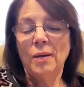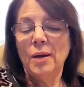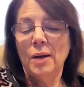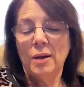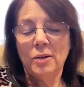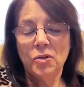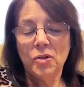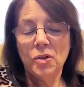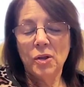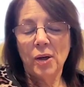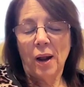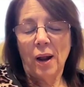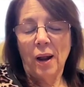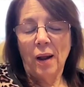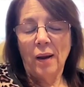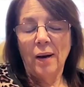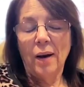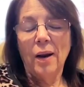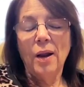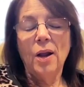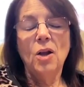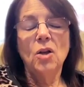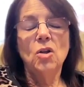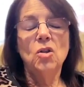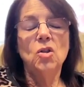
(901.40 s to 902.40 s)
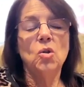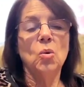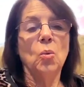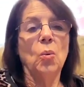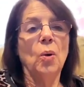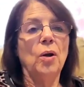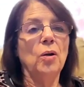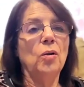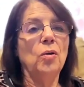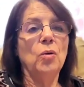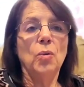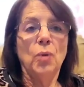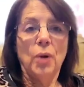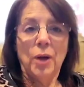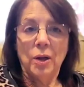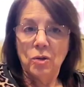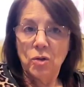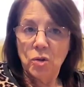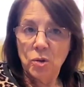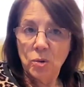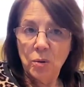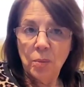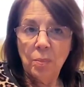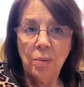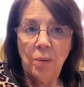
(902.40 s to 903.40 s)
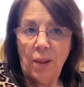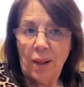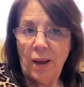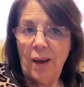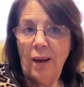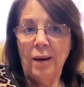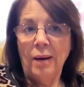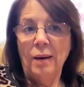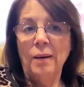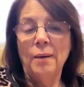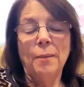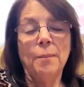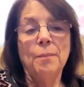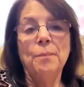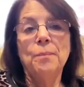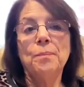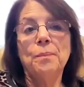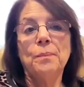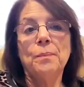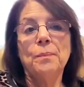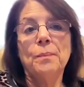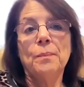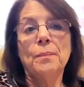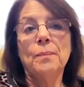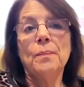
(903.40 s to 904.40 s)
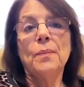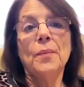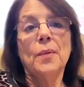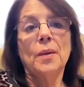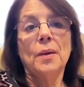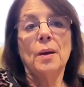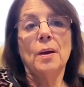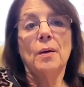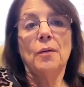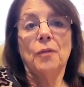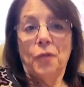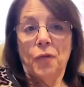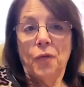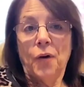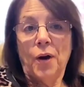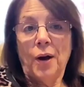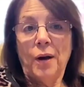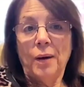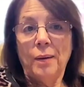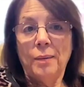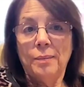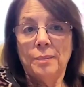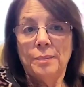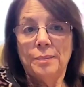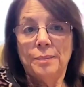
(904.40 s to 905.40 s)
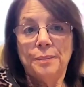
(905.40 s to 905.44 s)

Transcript: the internet to where you can do the plan free